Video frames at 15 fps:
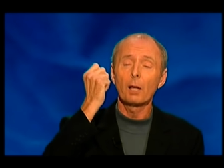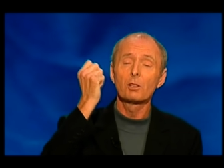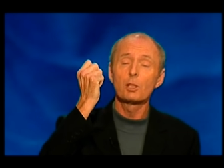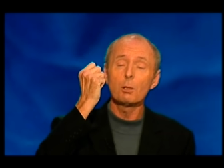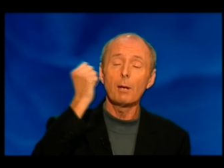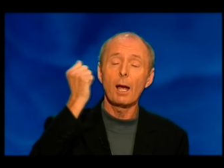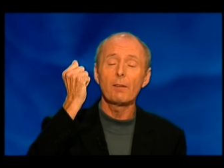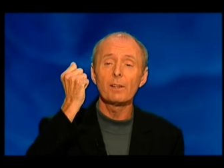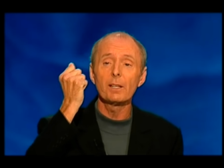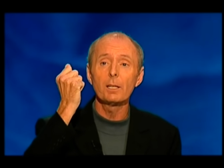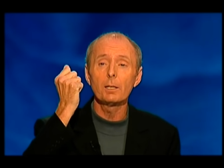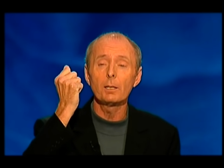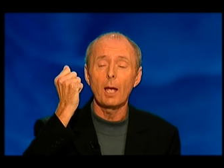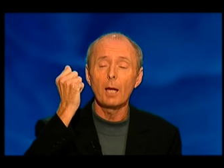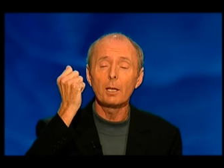Do you have
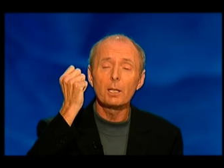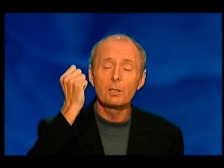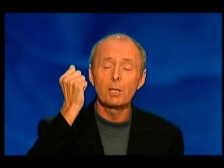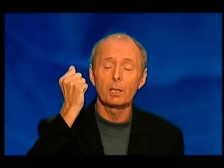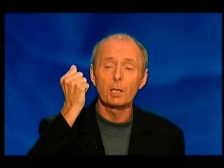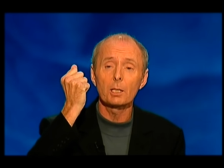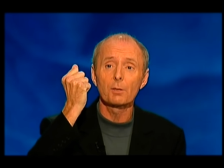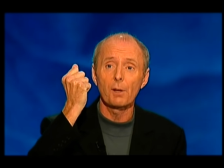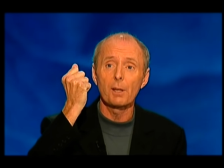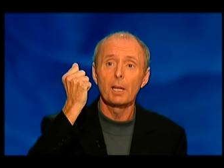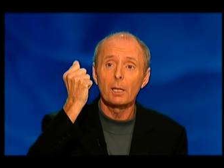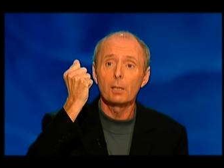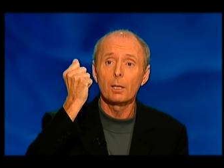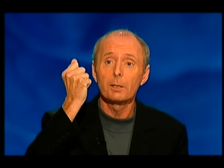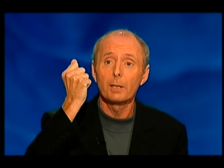any tickets for an
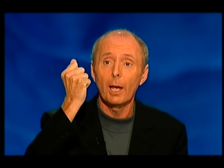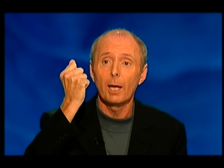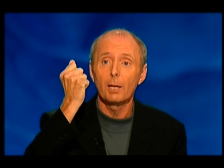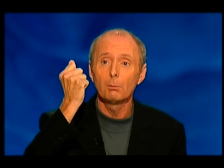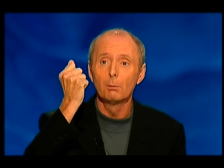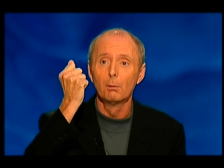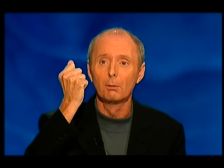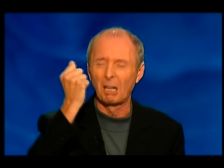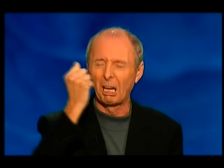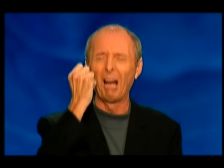England game?